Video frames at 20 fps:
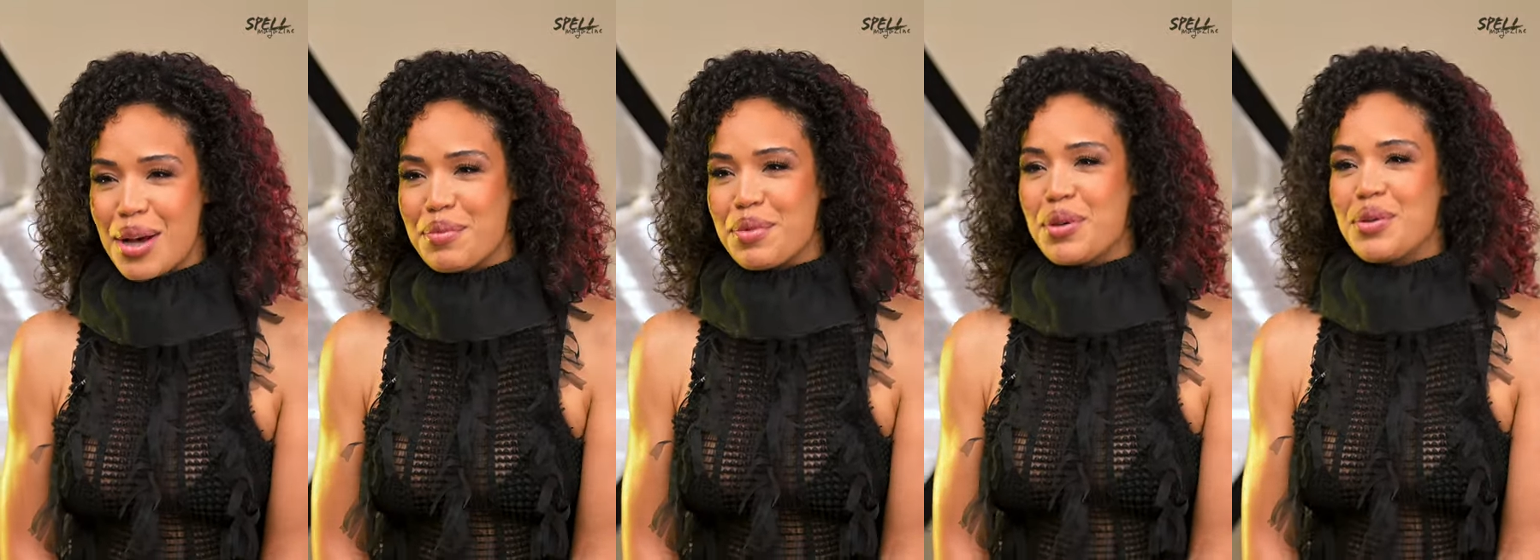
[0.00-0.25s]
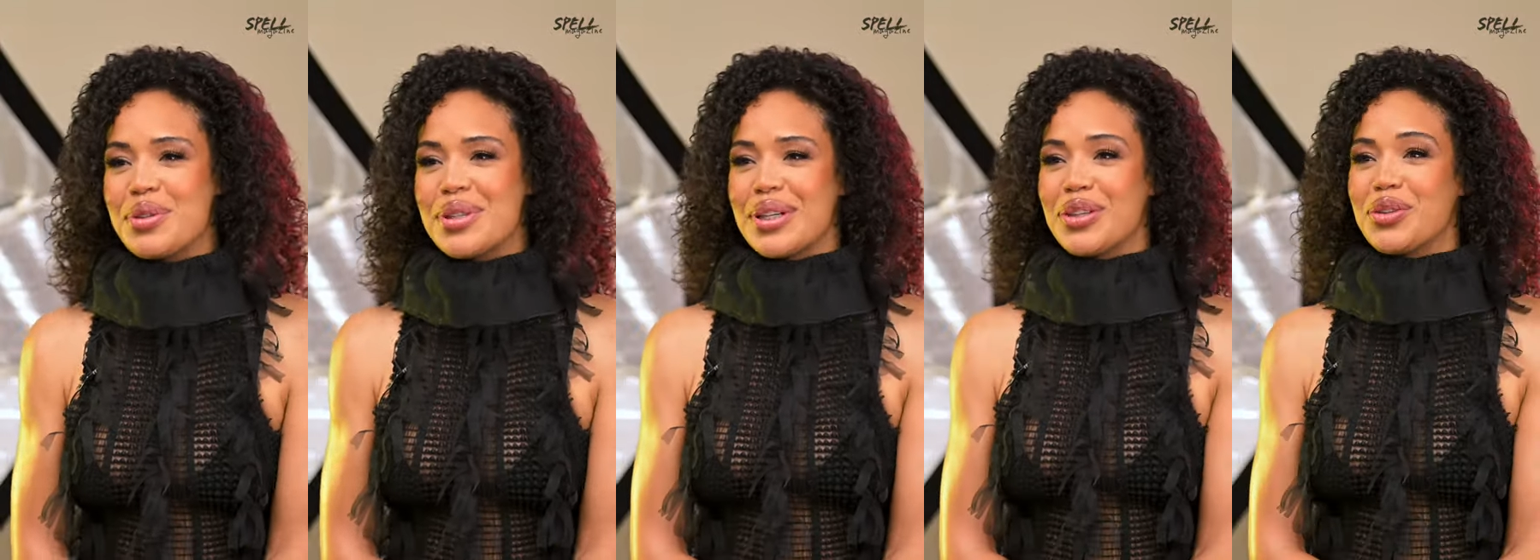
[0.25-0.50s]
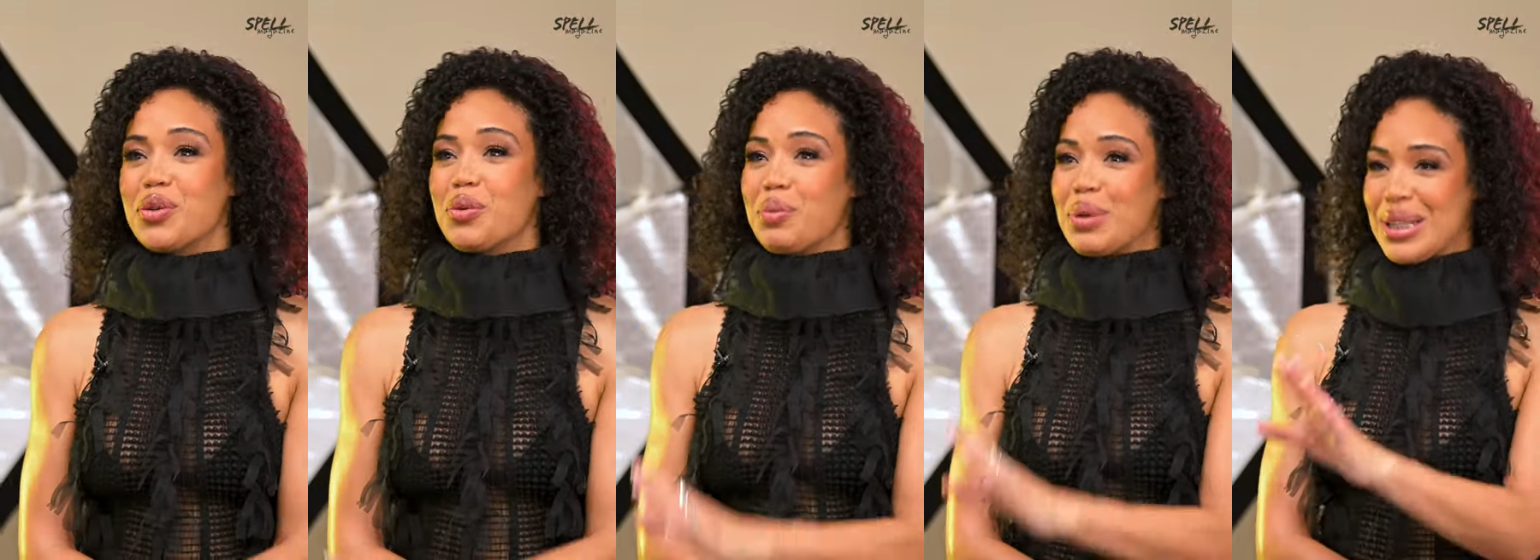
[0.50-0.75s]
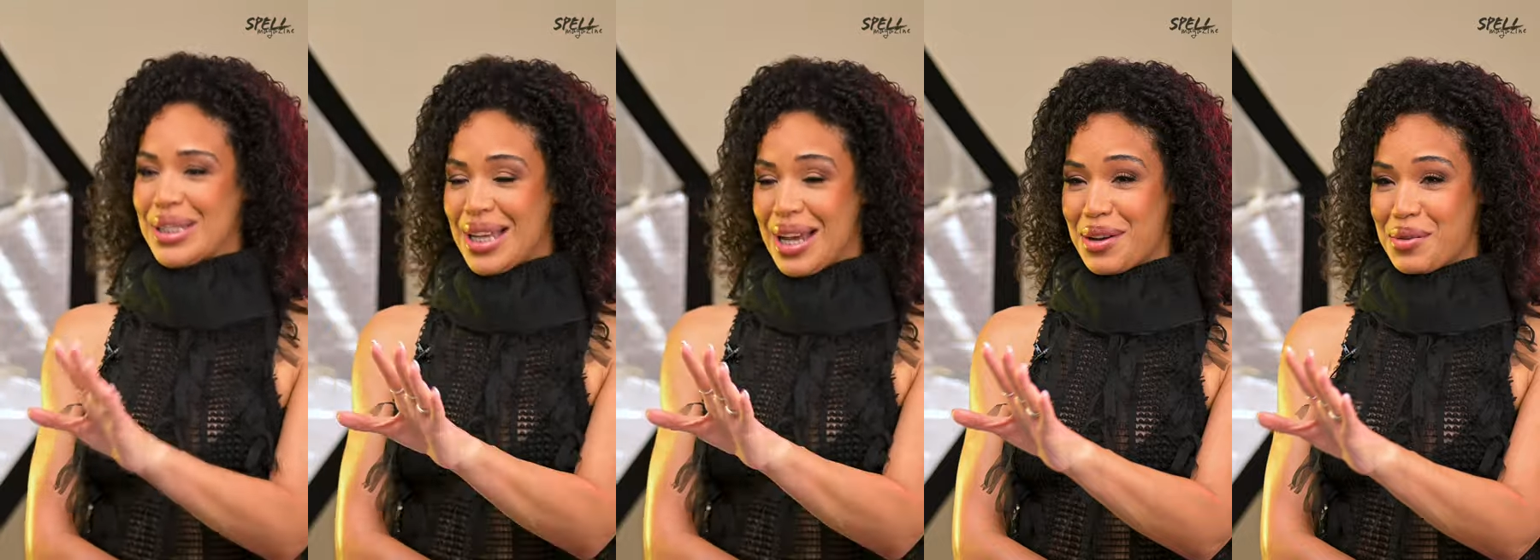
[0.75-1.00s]
that I'm using,
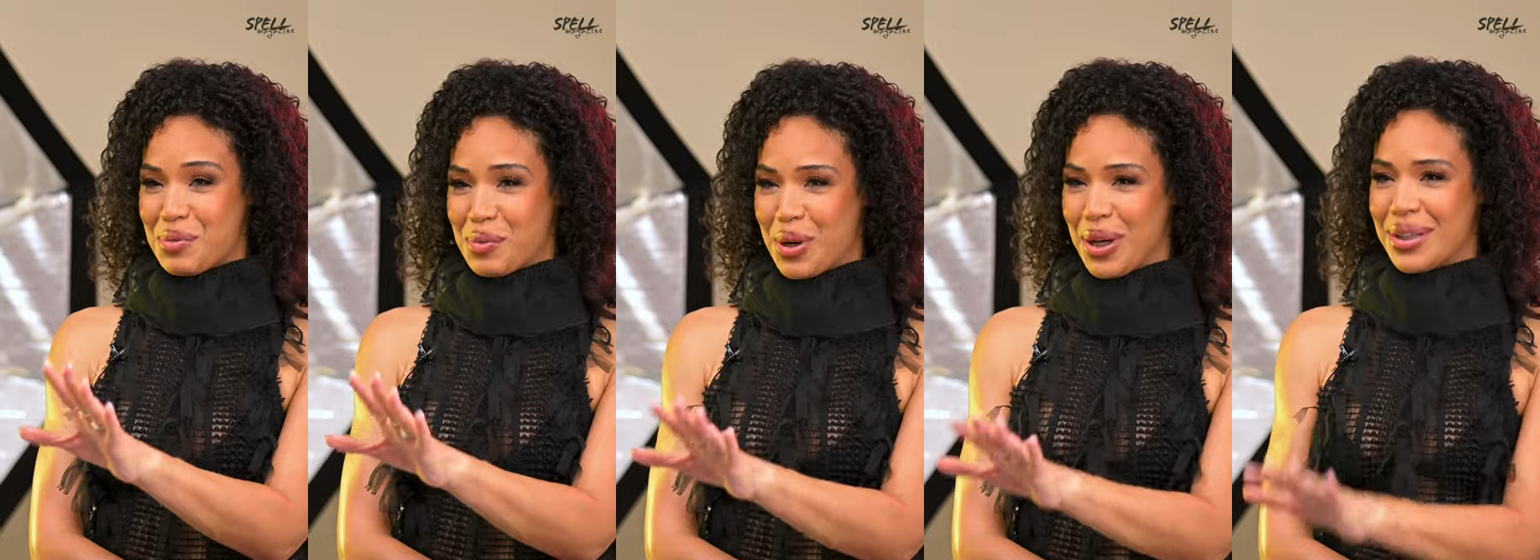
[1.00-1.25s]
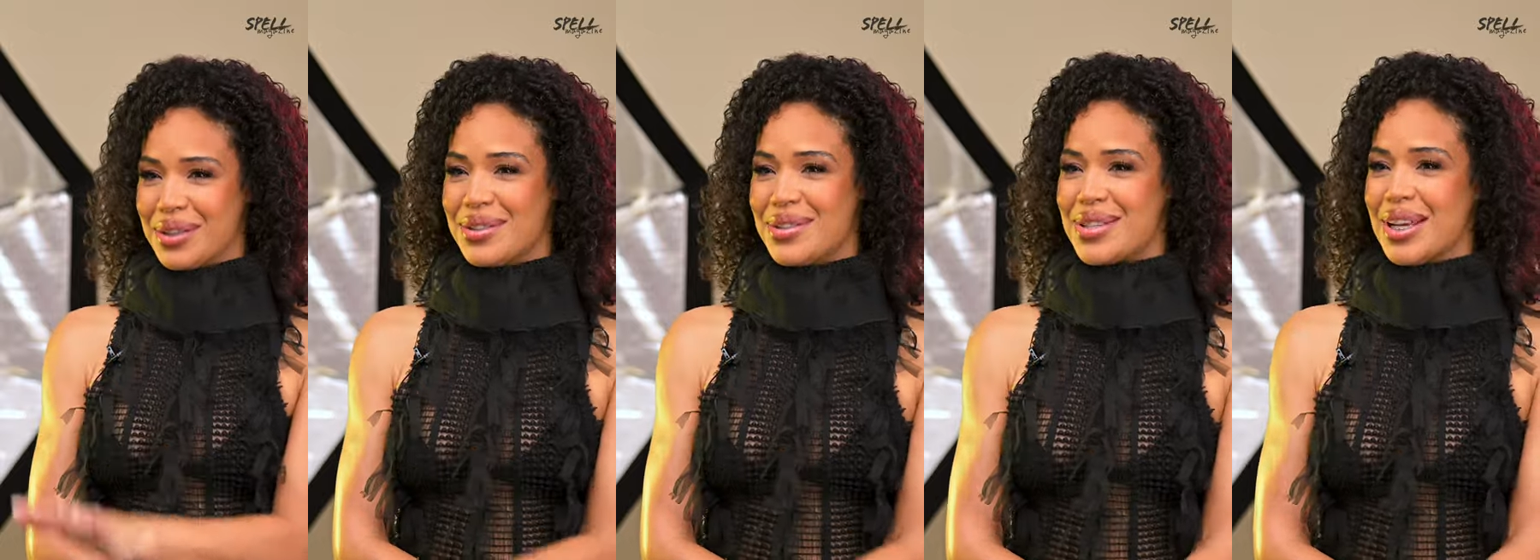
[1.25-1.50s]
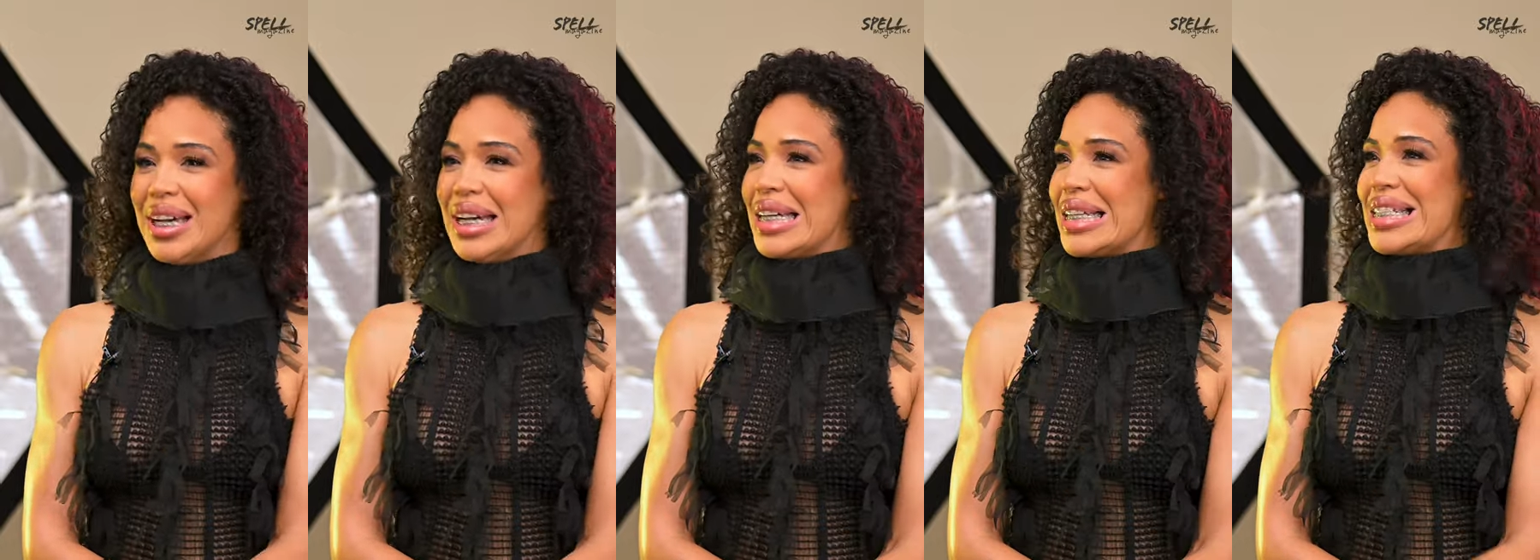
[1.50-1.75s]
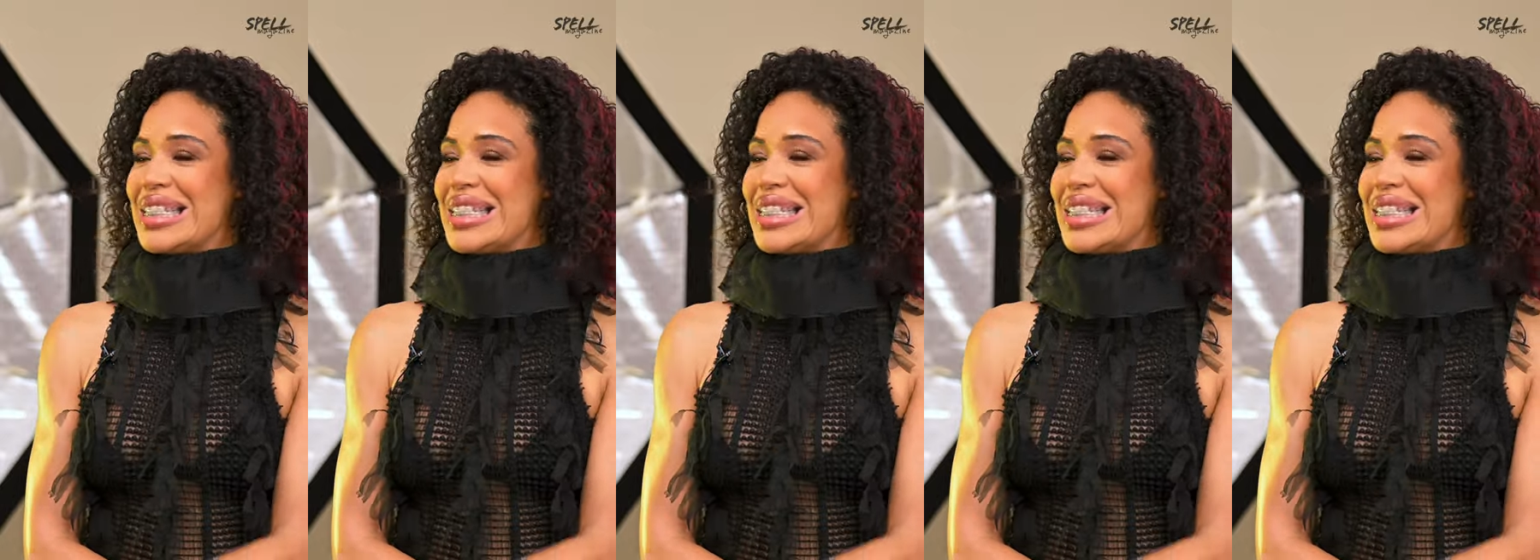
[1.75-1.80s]
normally satin ones,